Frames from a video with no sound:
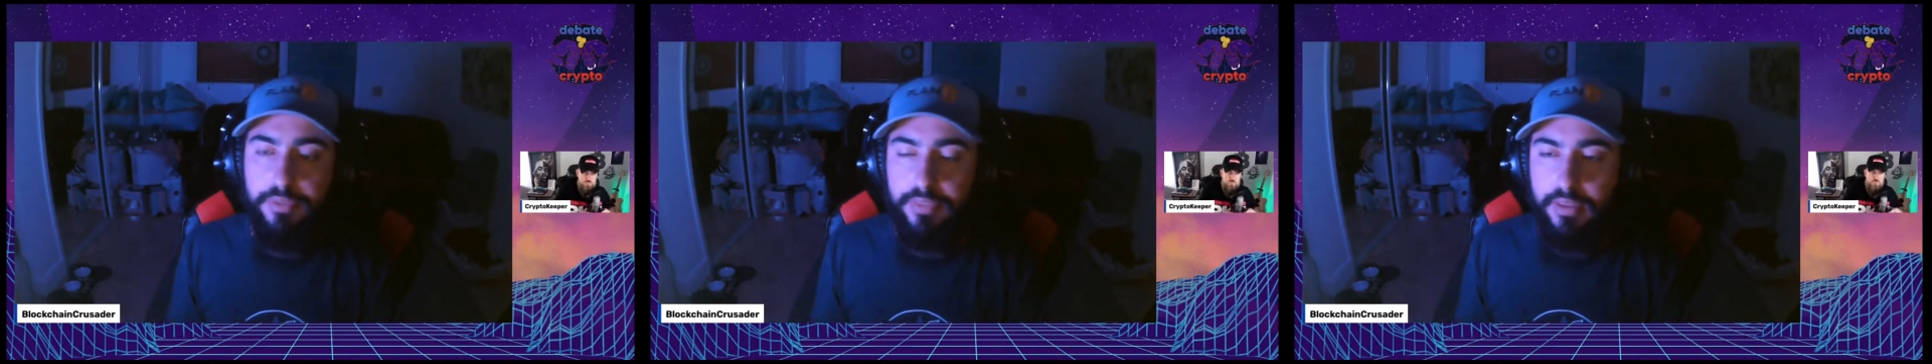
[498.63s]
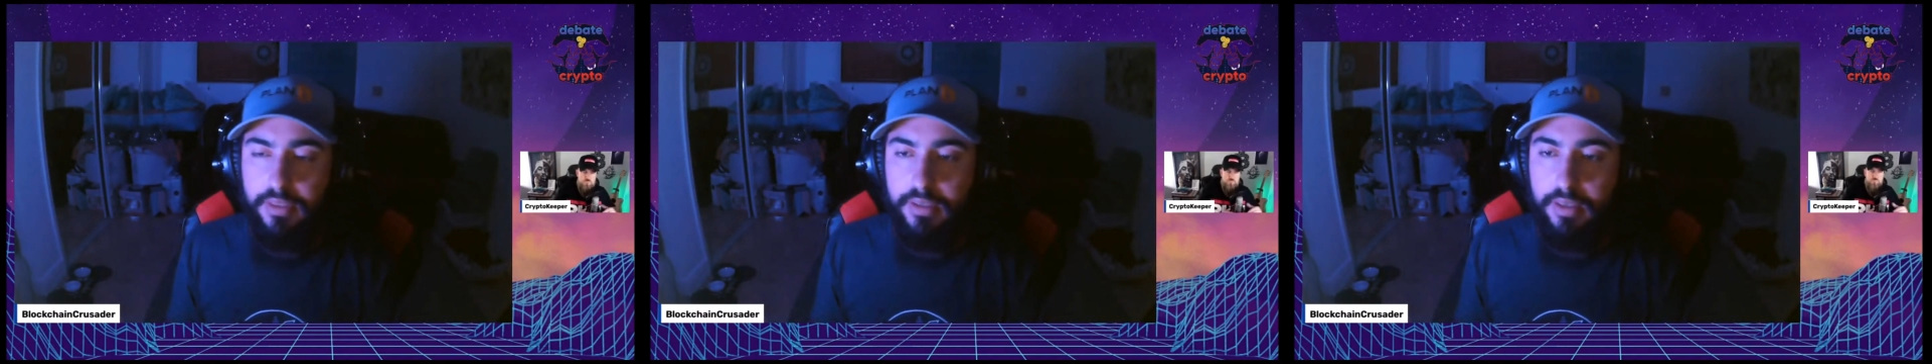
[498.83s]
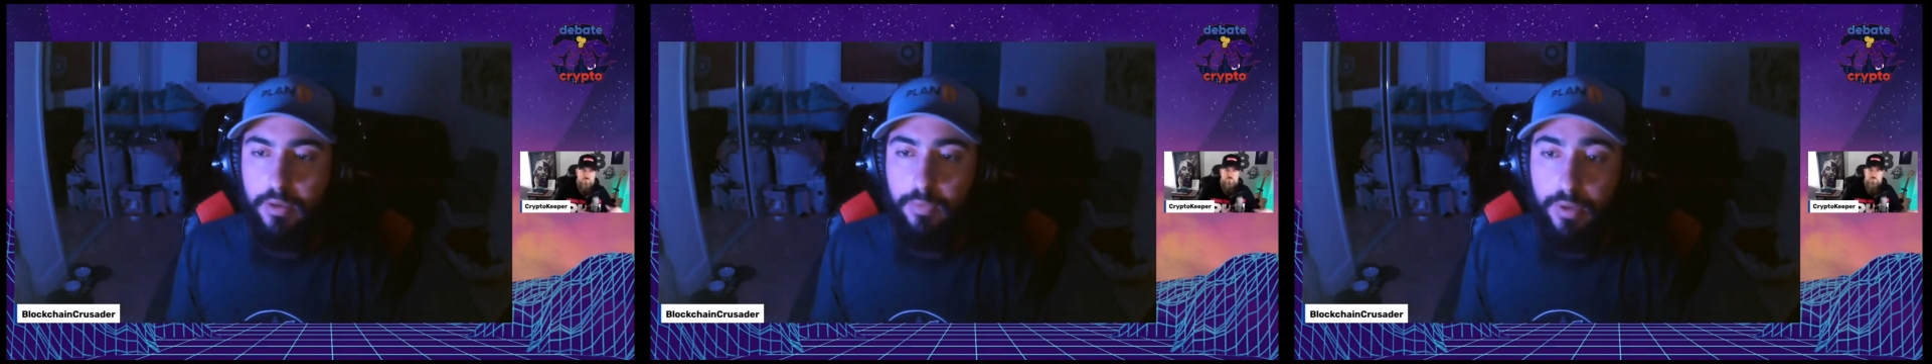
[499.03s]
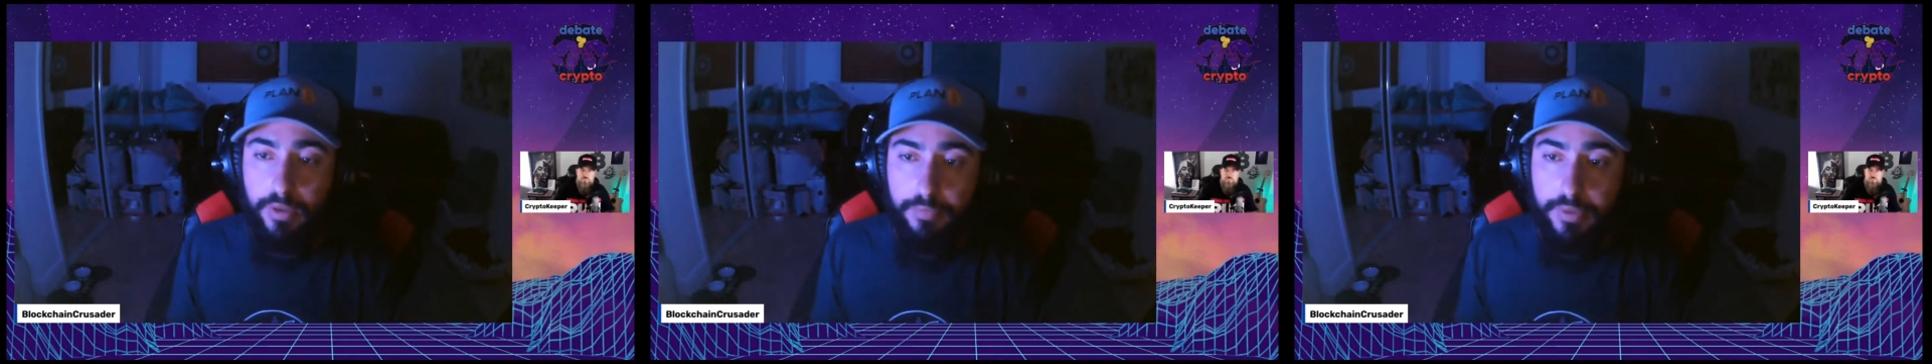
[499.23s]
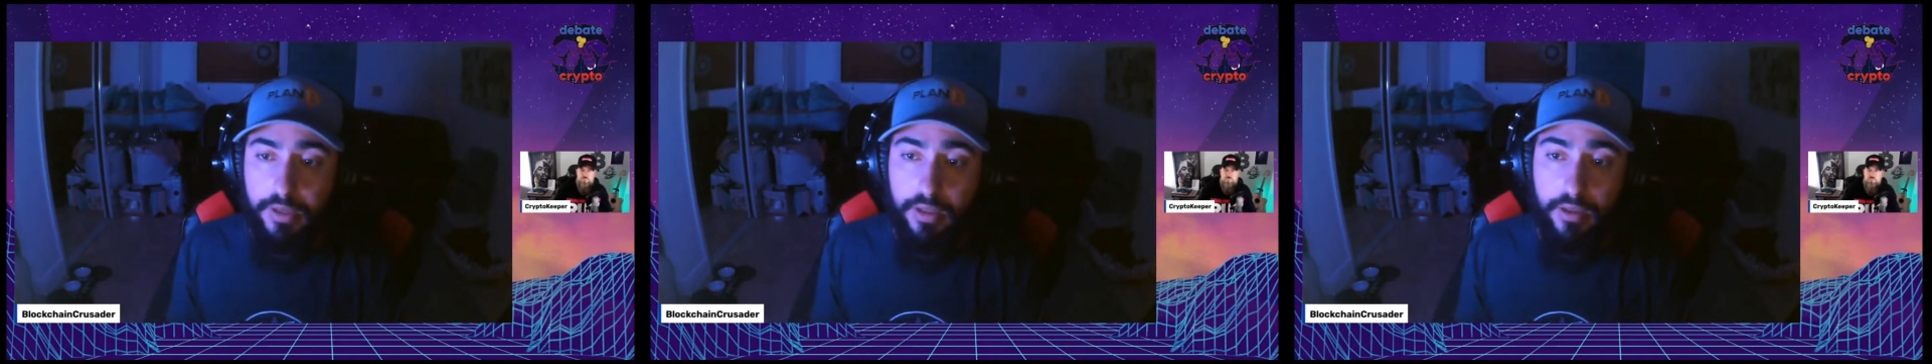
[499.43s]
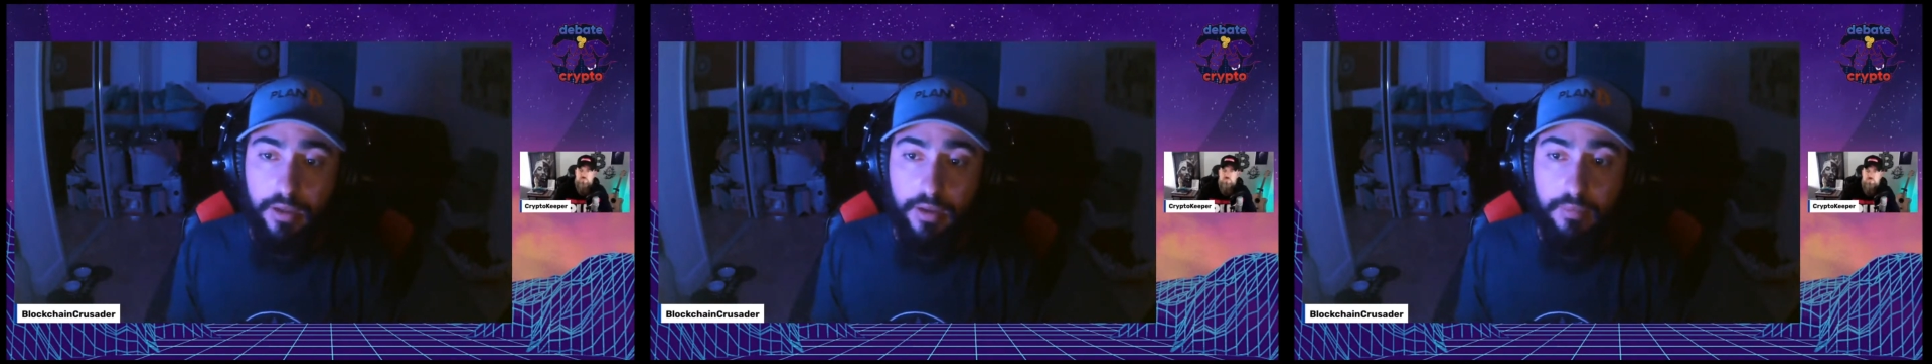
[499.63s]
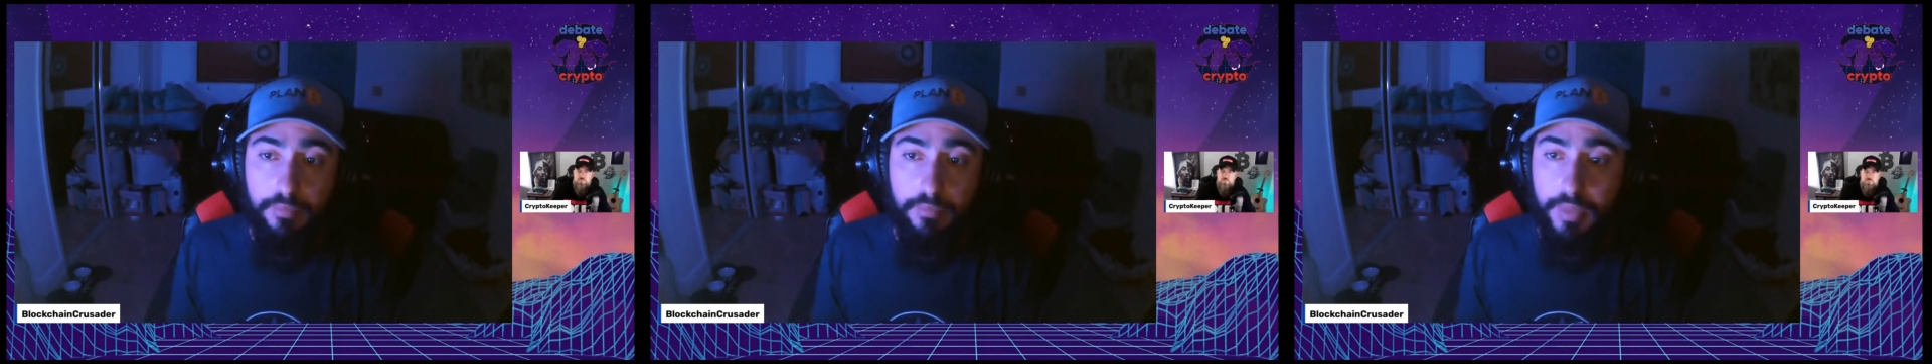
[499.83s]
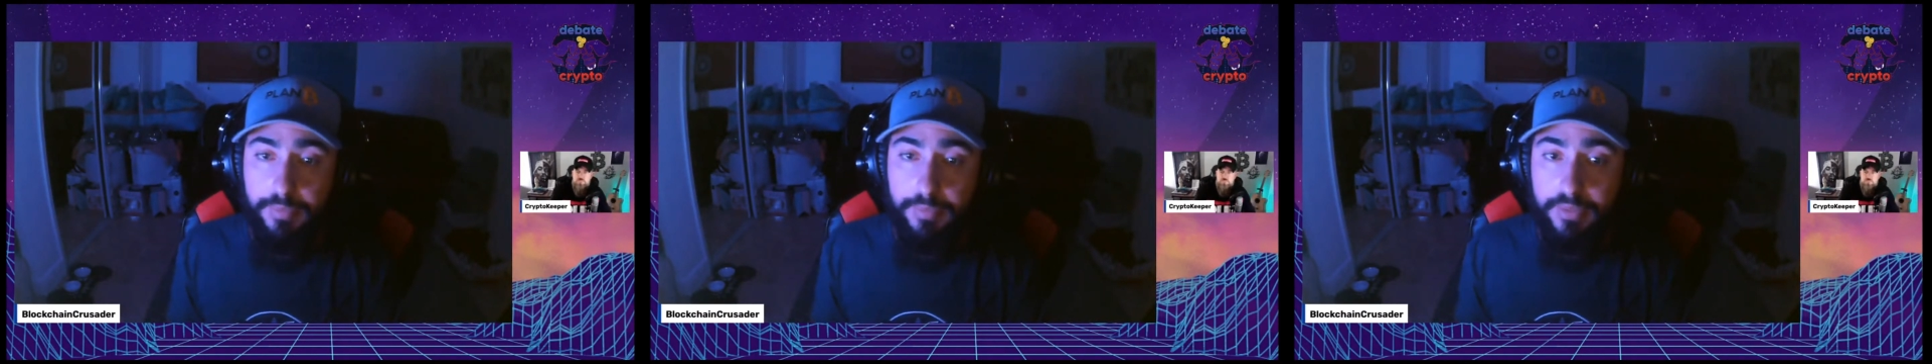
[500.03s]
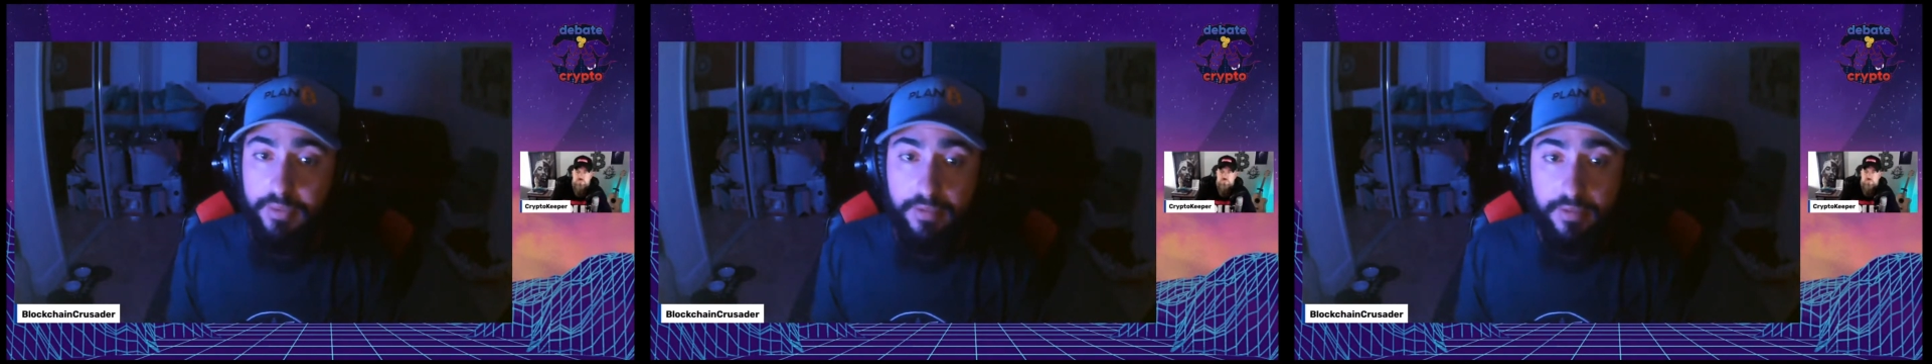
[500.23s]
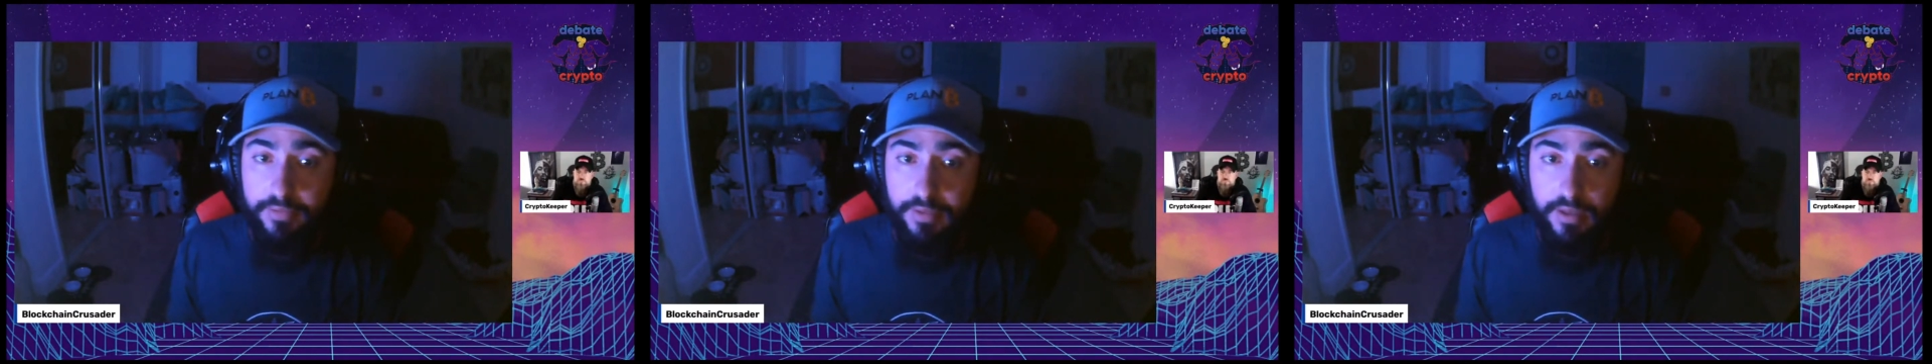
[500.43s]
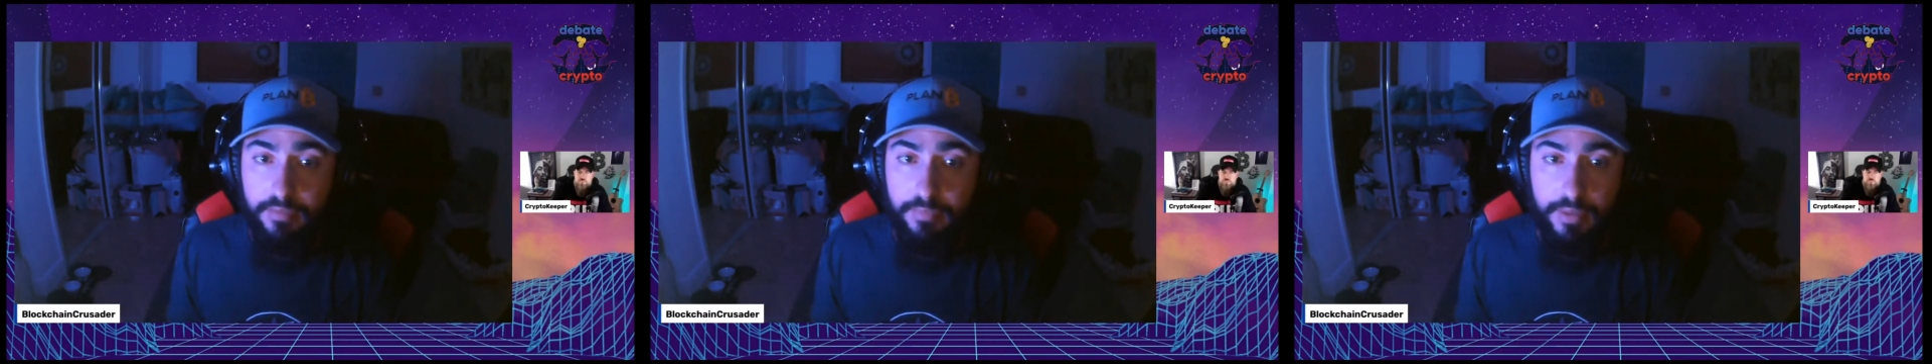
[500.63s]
thinking, wait a minute, maybe this is it.